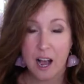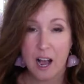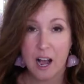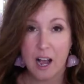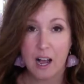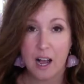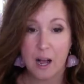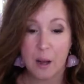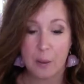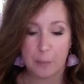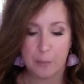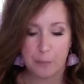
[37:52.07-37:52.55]

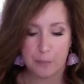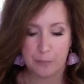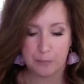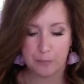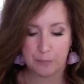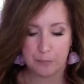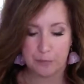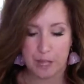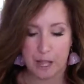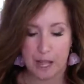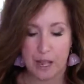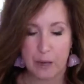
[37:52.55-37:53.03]

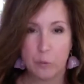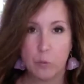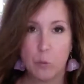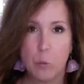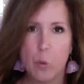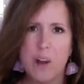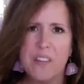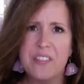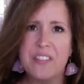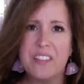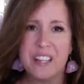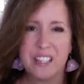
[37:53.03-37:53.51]
and
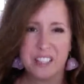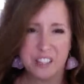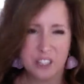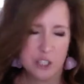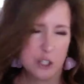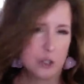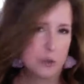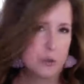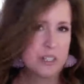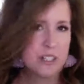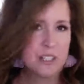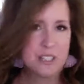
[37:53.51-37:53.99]
what the
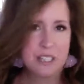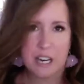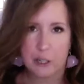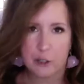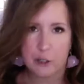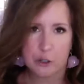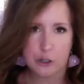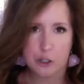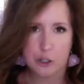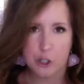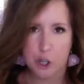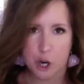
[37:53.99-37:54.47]
industry
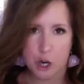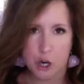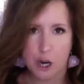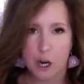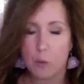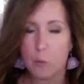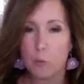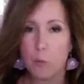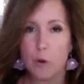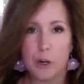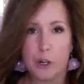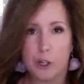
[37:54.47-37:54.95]
standards are
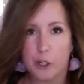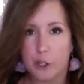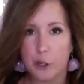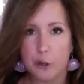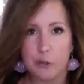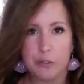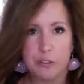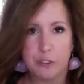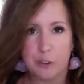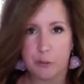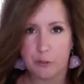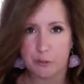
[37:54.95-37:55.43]
and where to
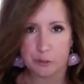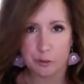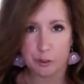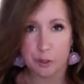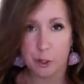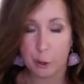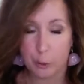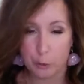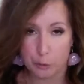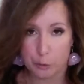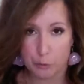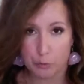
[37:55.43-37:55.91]
go
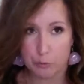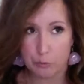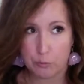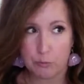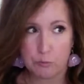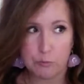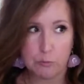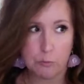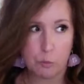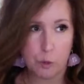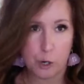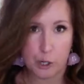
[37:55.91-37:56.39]

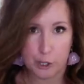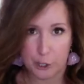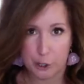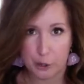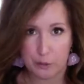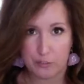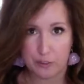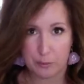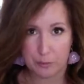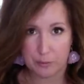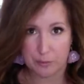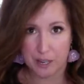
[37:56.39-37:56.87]

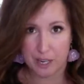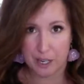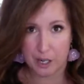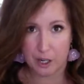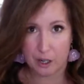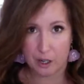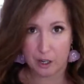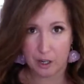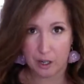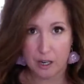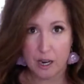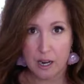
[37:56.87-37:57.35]
from
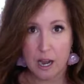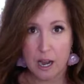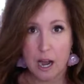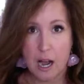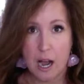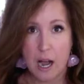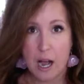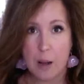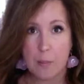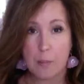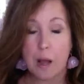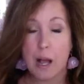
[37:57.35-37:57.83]
there.
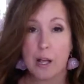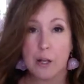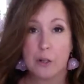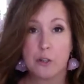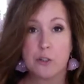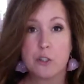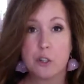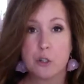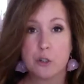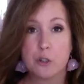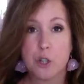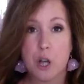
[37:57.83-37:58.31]
I
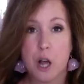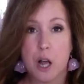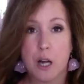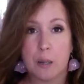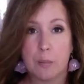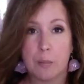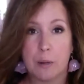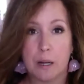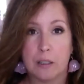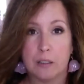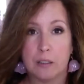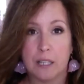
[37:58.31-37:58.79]
also talk
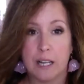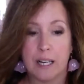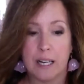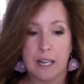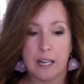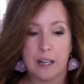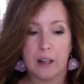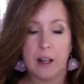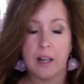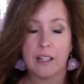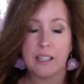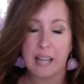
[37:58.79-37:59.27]
about,
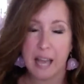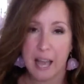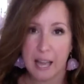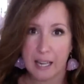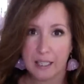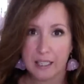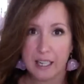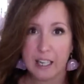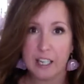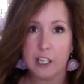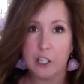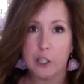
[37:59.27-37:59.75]

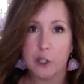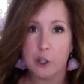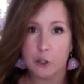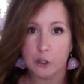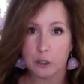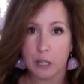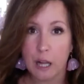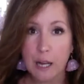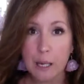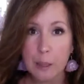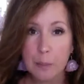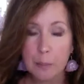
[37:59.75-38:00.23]
again, getting your
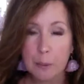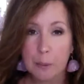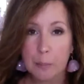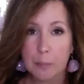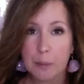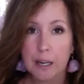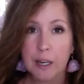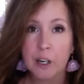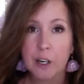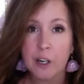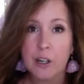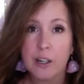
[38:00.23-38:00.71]
client
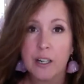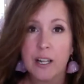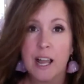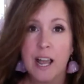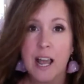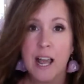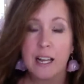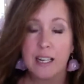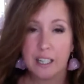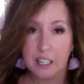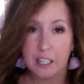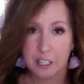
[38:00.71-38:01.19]
prepared
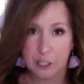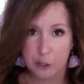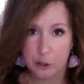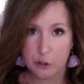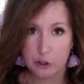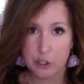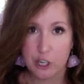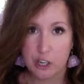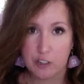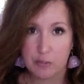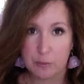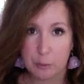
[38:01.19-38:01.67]
and getting
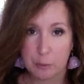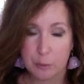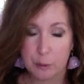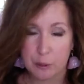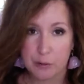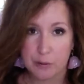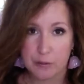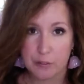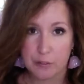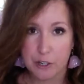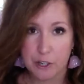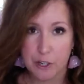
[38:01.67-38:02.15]
yourself
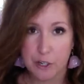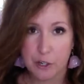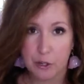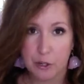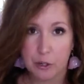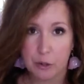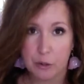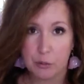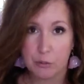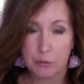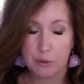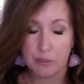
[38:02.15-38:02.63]
prepared for your